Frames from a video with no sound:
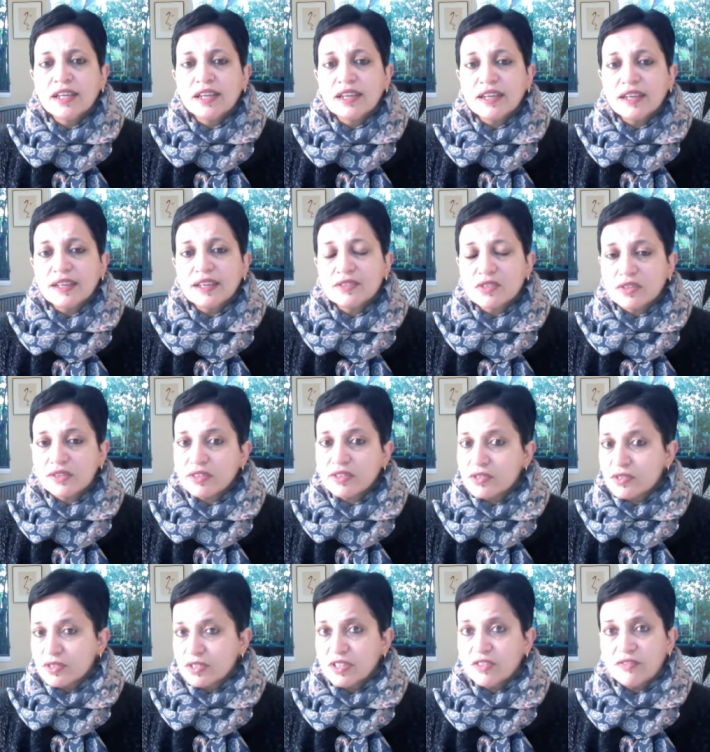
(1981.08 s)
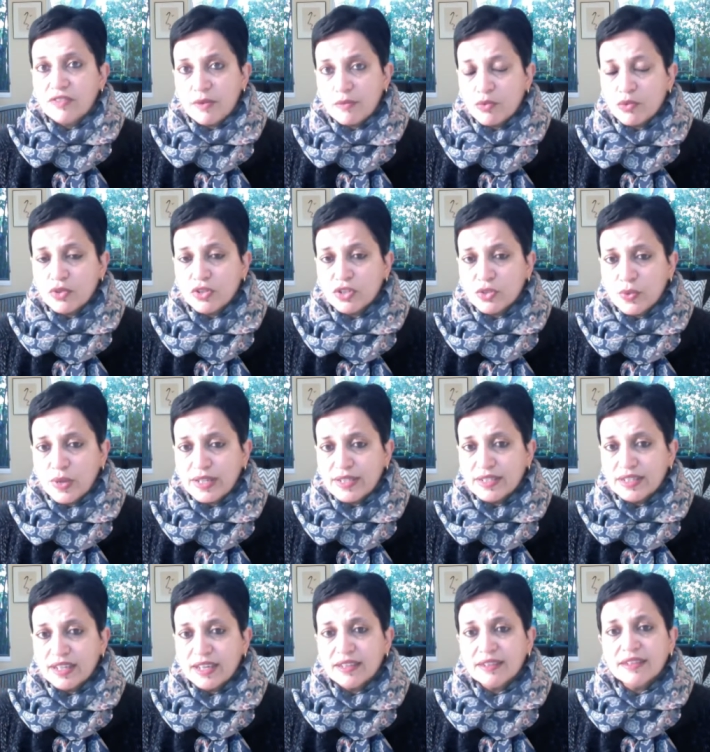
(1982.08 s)
is on Thursday, February
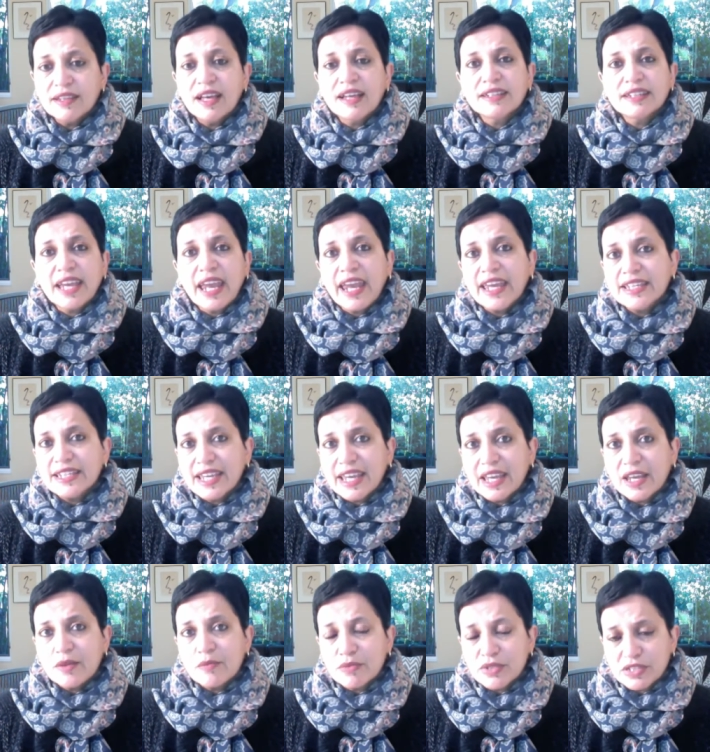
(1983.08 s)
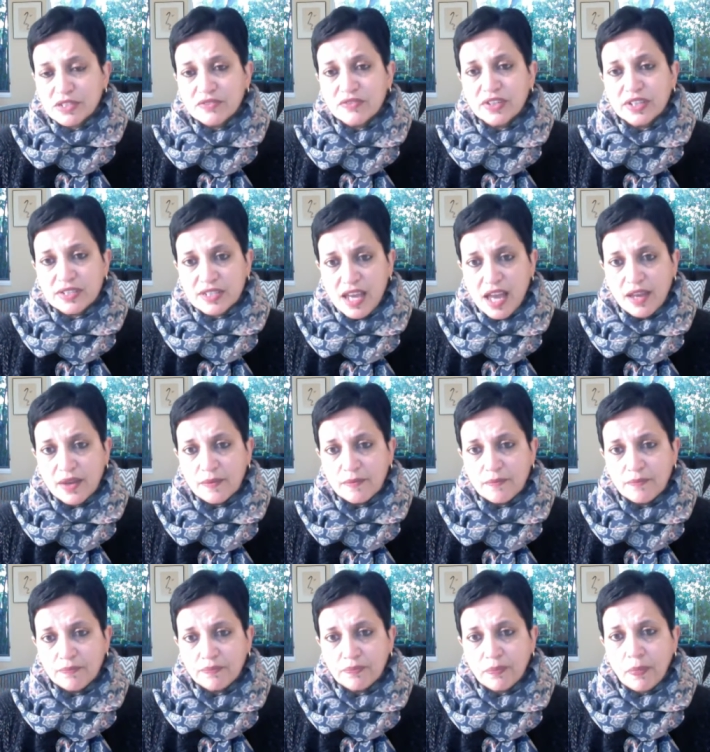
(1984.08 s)
20th at 8 a.m. Pacific time.
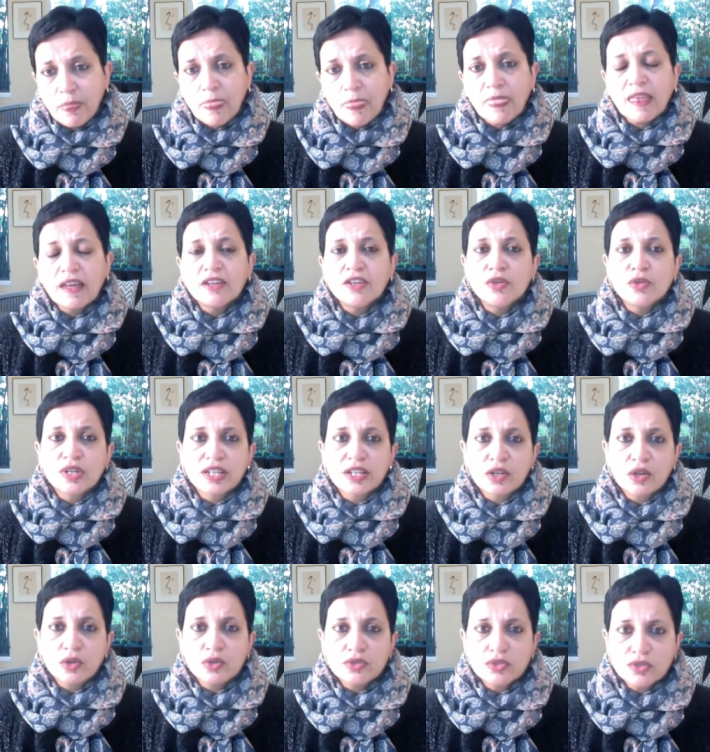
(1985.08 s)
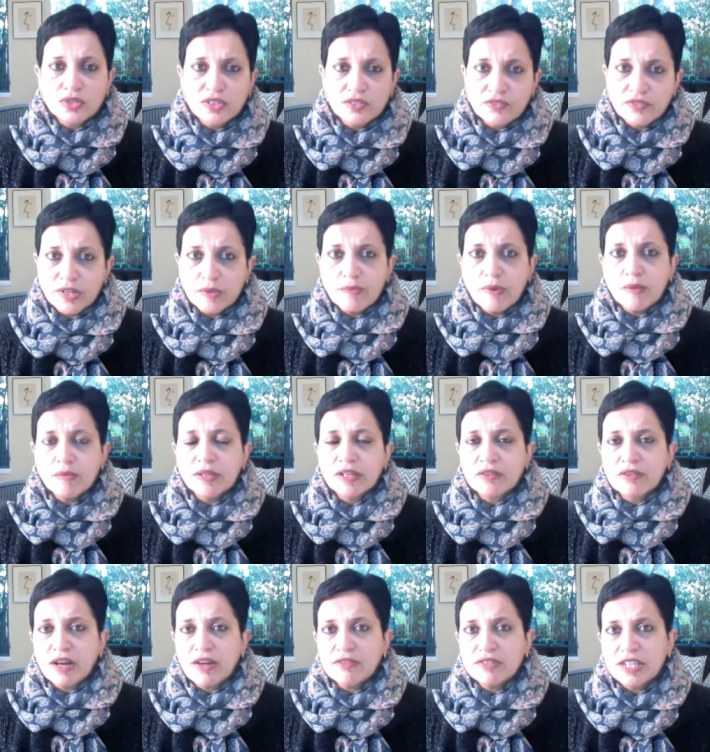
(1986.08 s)
You can go to the free public
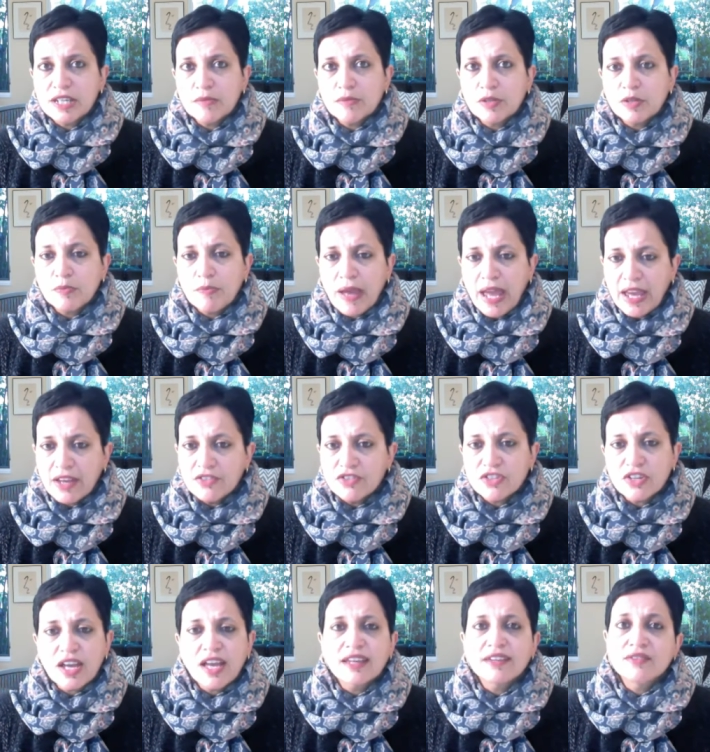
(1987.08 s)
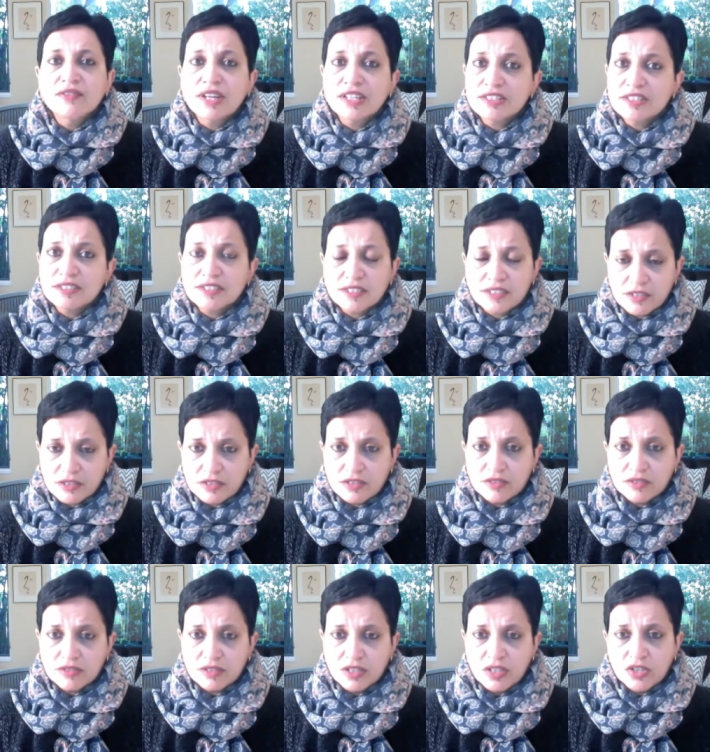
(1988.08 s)
roundtable page and
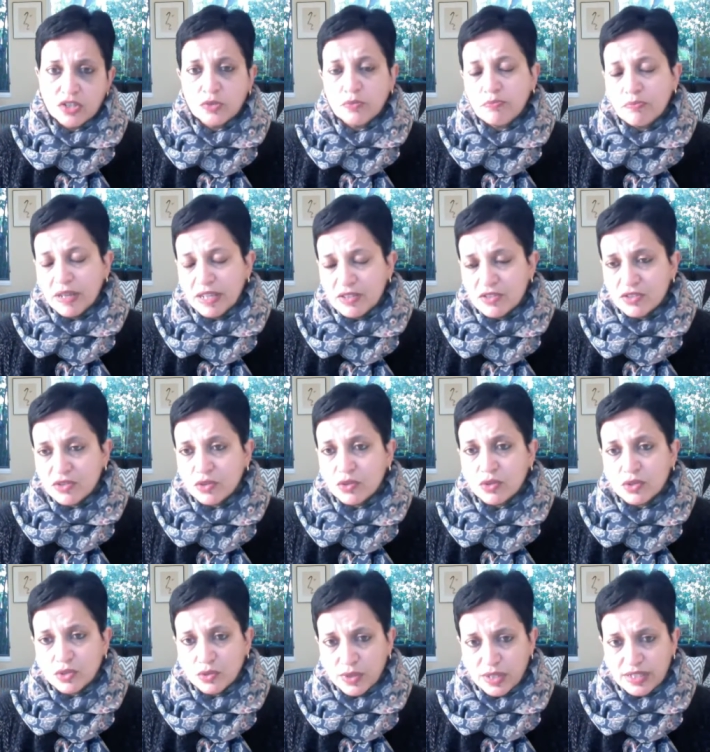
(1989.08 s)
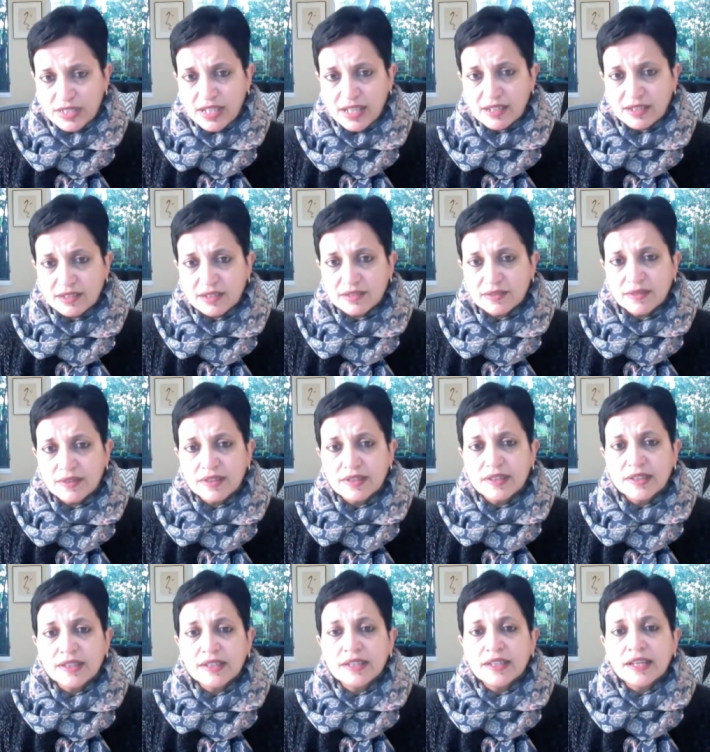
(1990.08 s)
register to pitch or to attend.
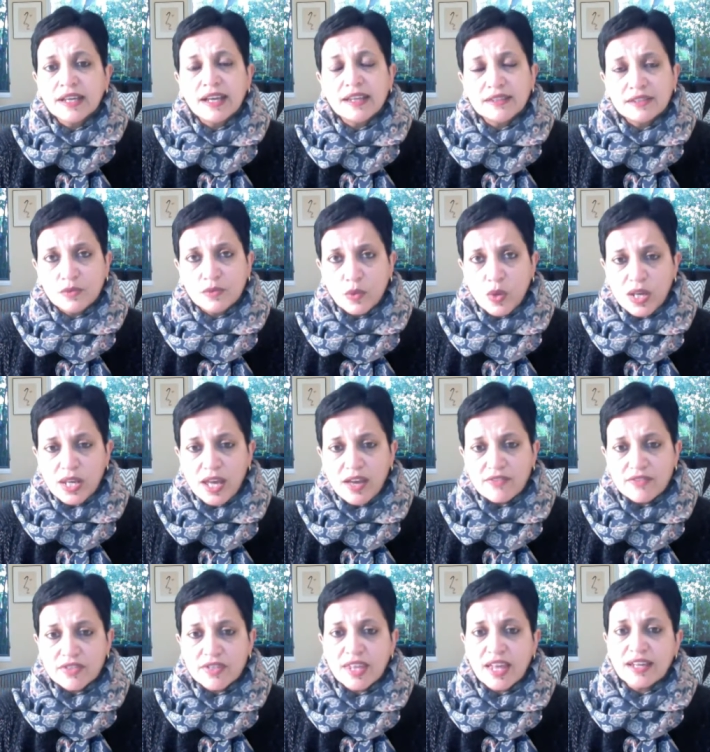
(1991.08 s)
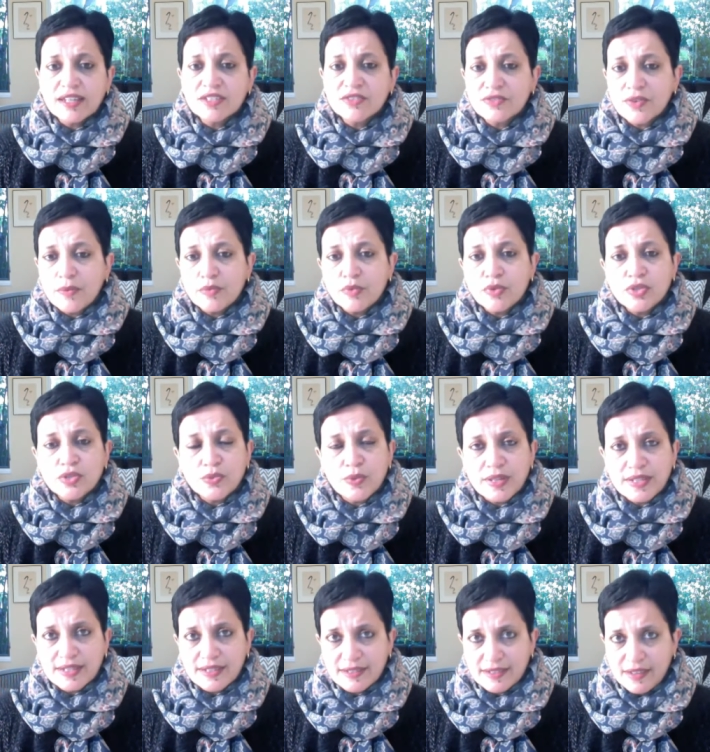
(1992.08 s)
And the one after that is February
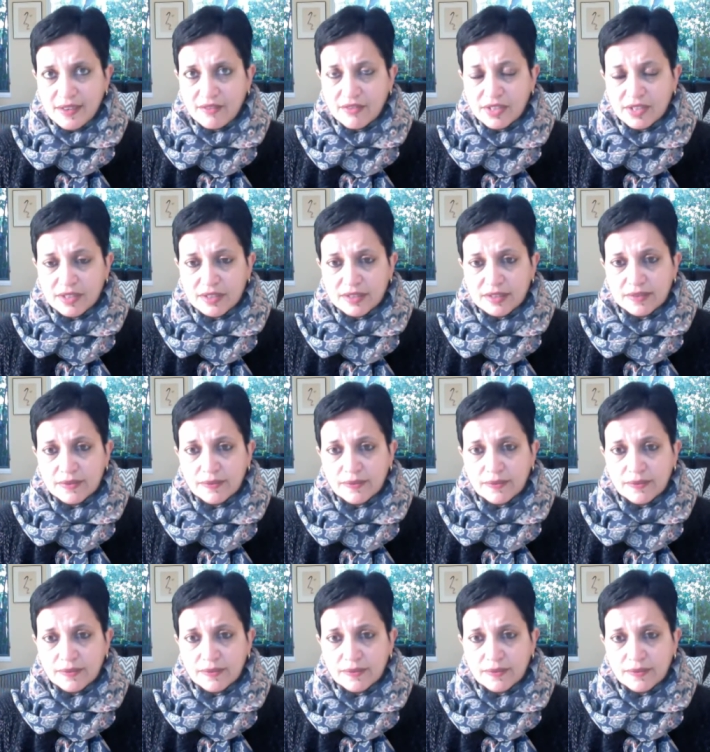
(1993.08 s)
27th.